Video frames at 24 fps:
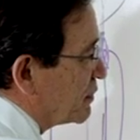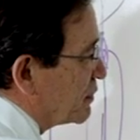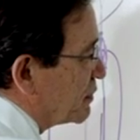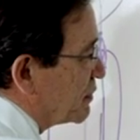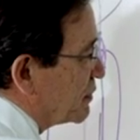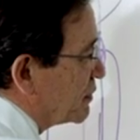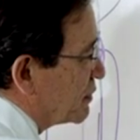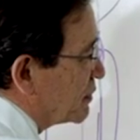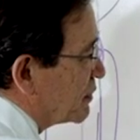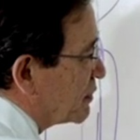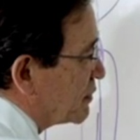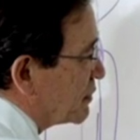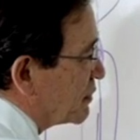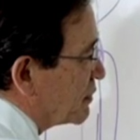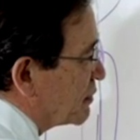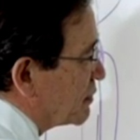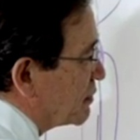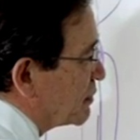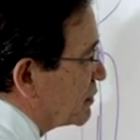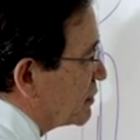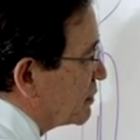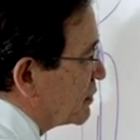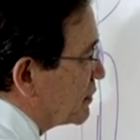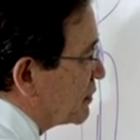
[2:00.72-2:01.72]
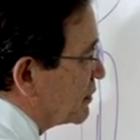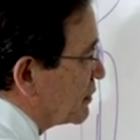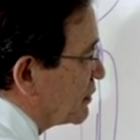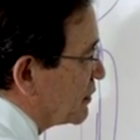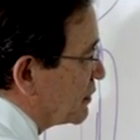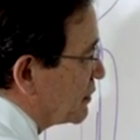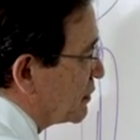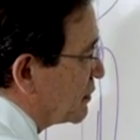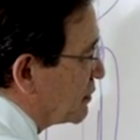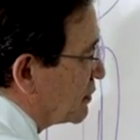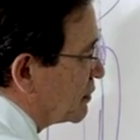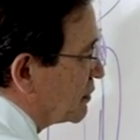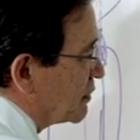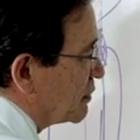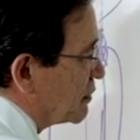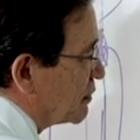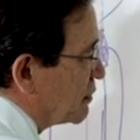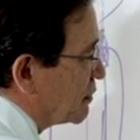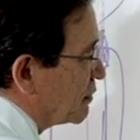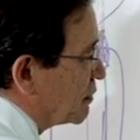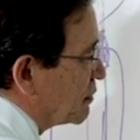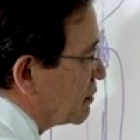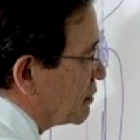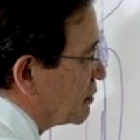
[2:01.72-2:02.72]

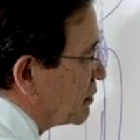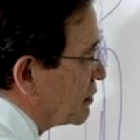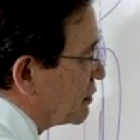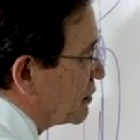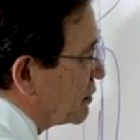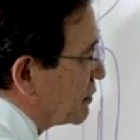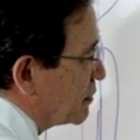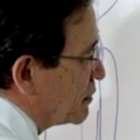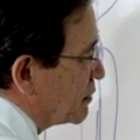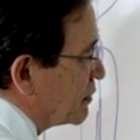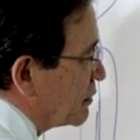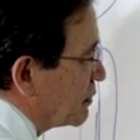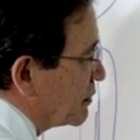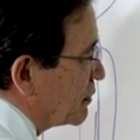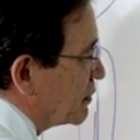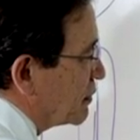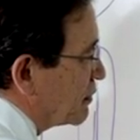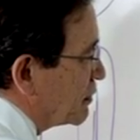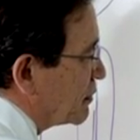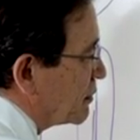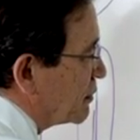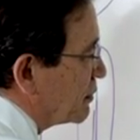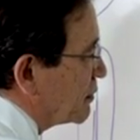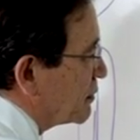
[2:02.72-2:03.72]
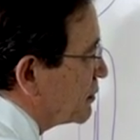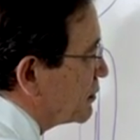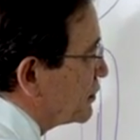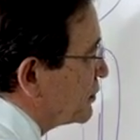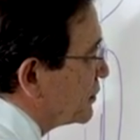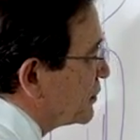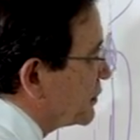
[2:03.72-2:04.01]
[no speech]